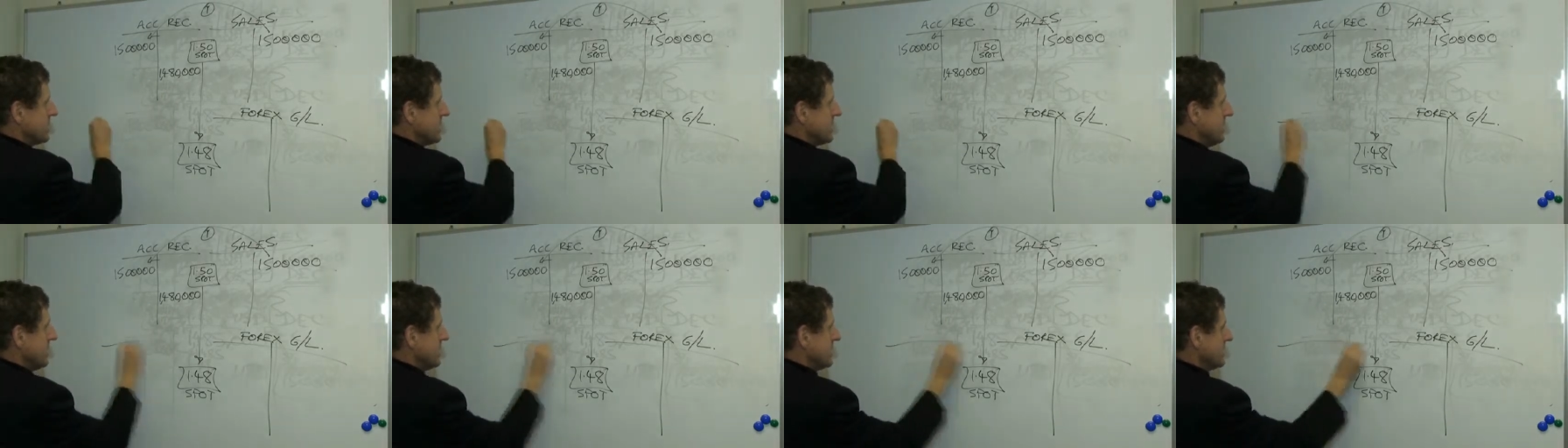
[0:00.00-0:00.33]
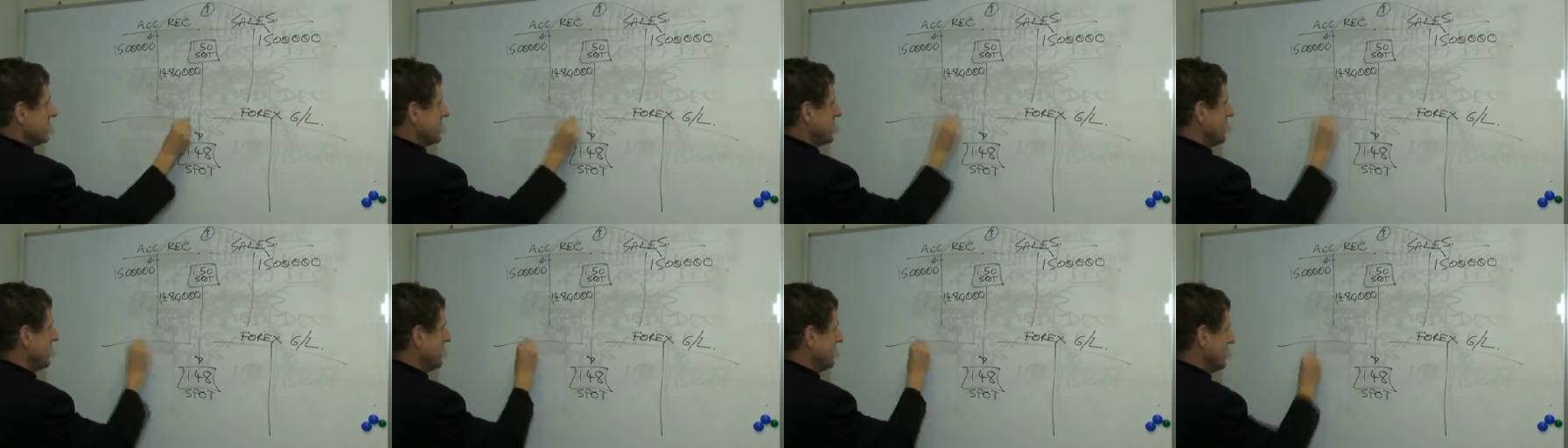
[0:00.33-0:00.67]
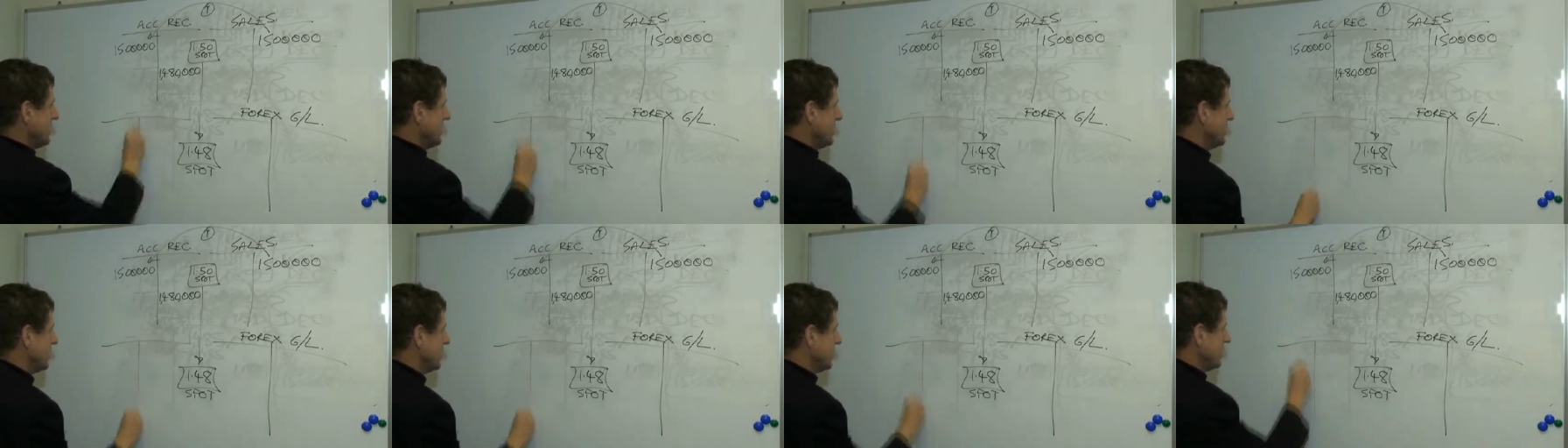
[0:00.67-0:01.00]
So that's
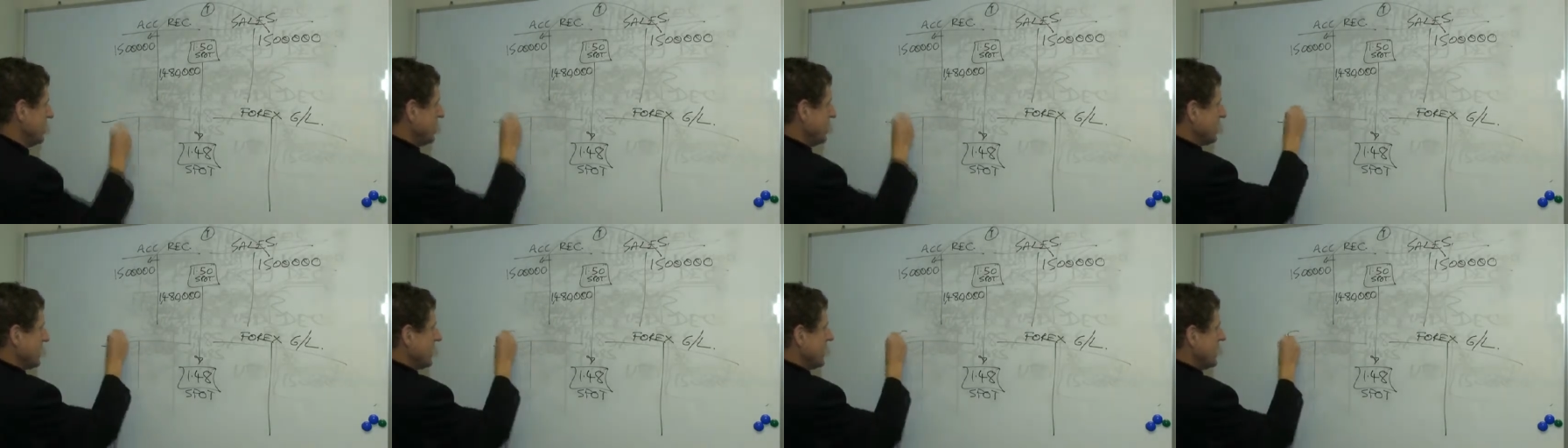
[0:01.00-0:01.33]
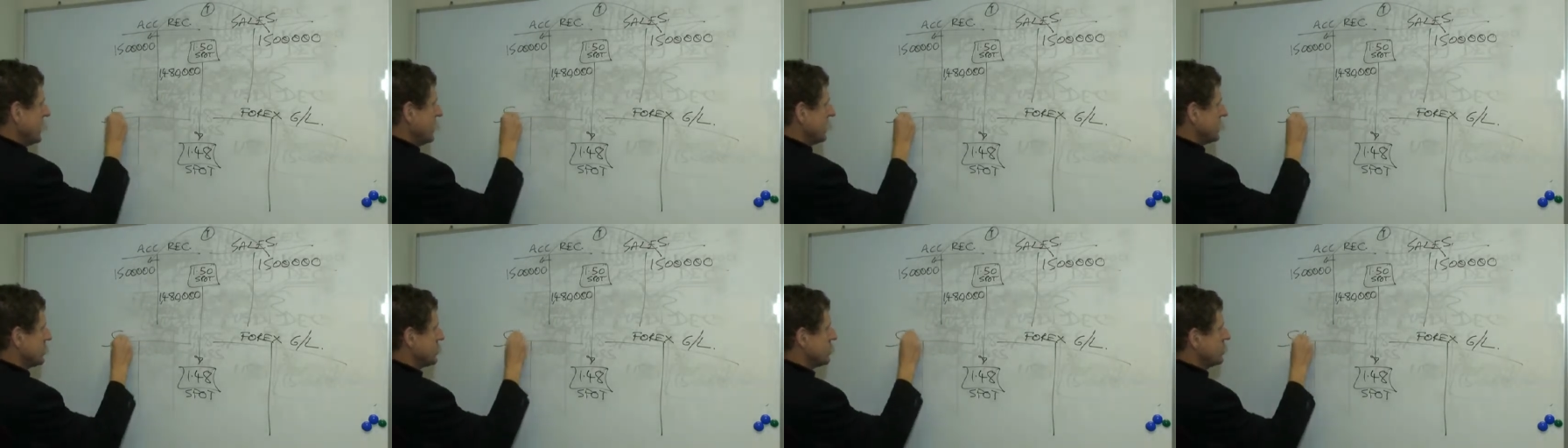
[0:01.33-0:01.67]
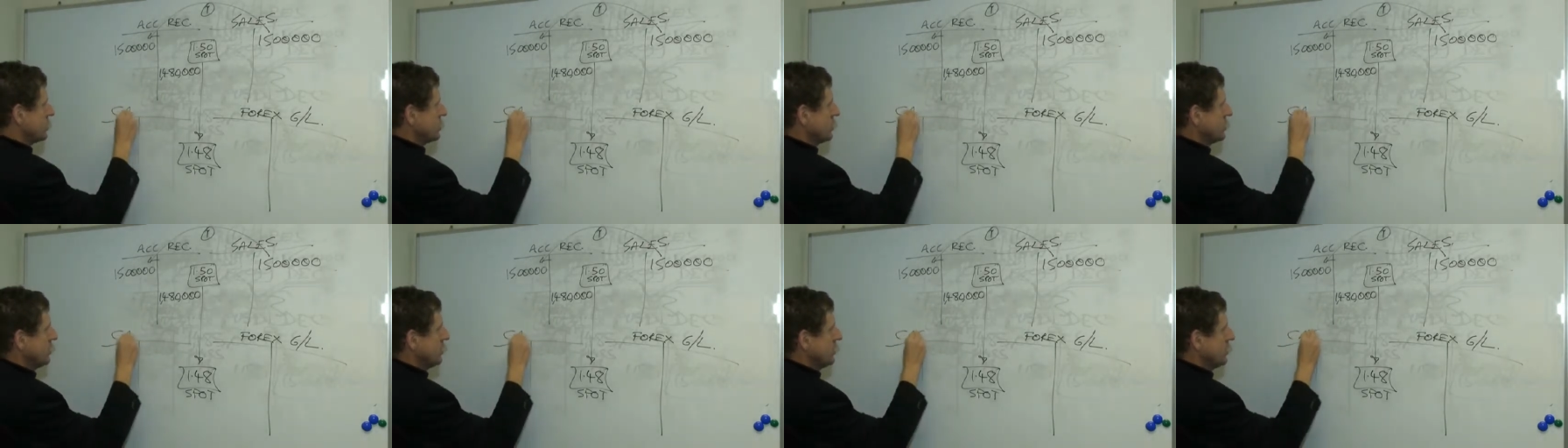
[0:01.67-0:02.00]
going into your
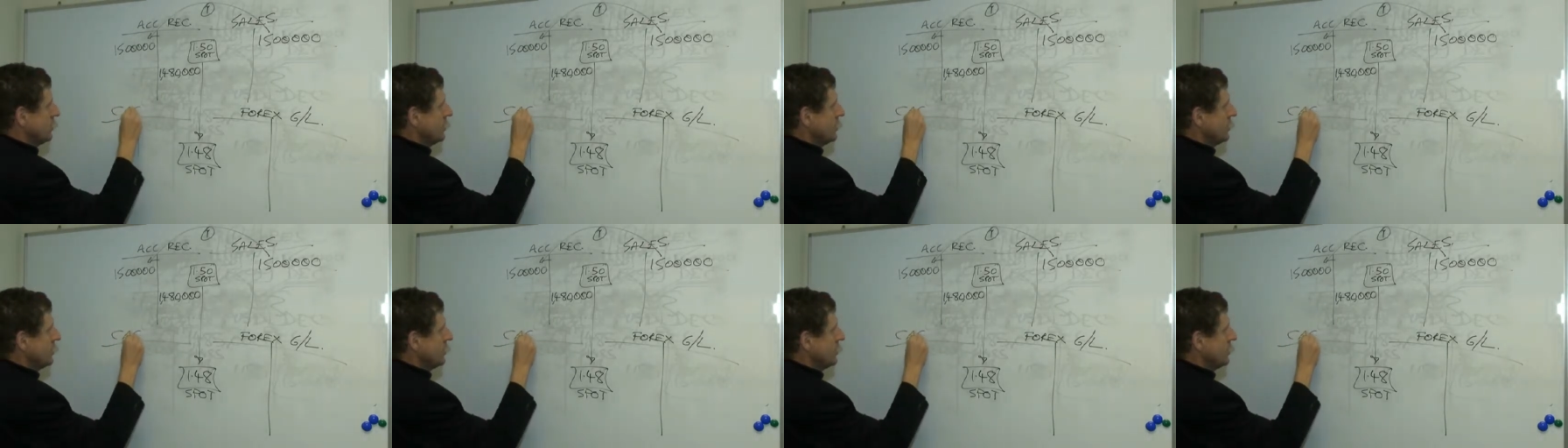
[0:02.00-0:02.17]
cash.